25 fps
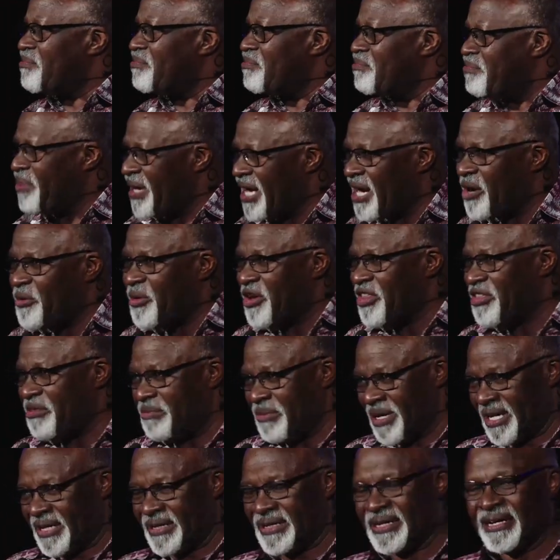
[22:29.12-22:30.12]
Bear with
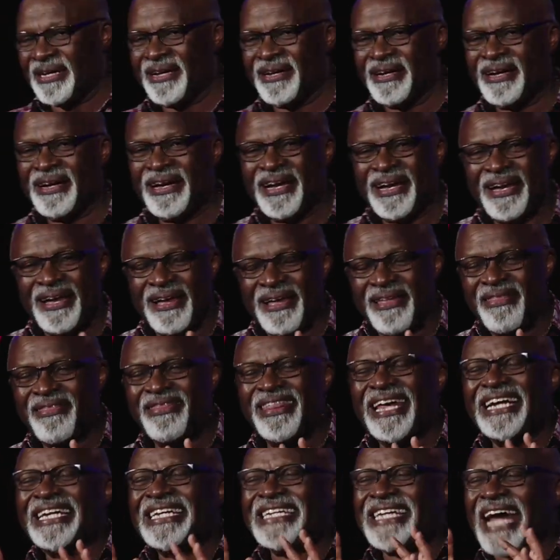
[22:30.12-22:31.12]
me.
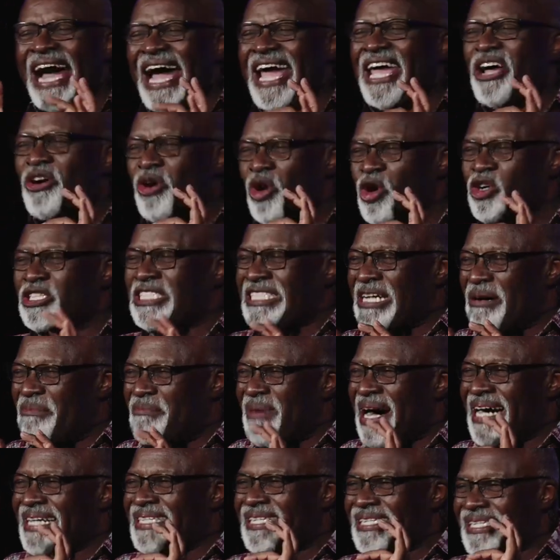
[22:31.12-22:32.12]
The
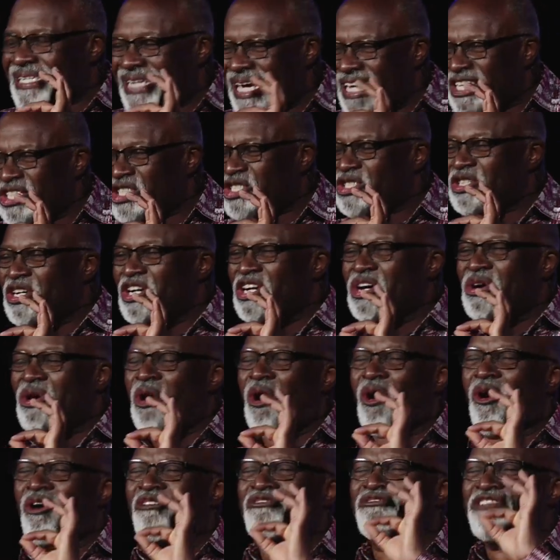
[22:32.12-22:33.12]
dichotomization
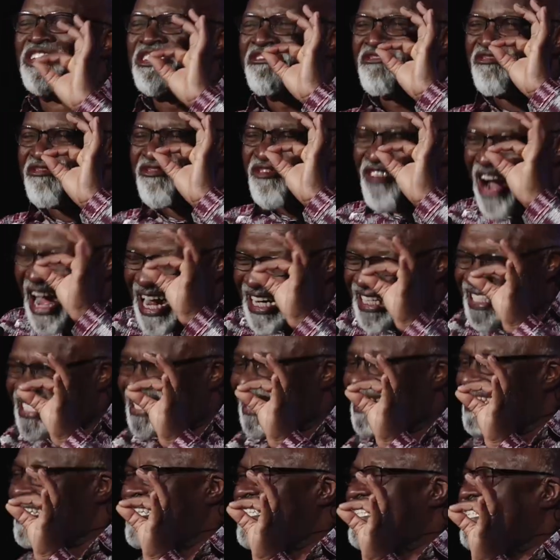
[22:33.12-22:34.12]
of
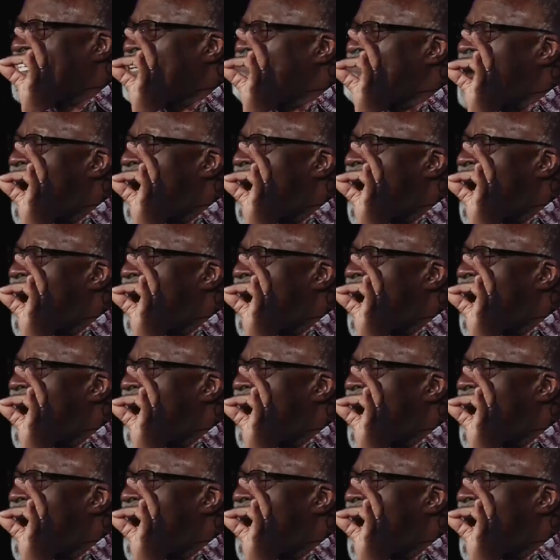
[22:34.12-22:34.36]
evangelism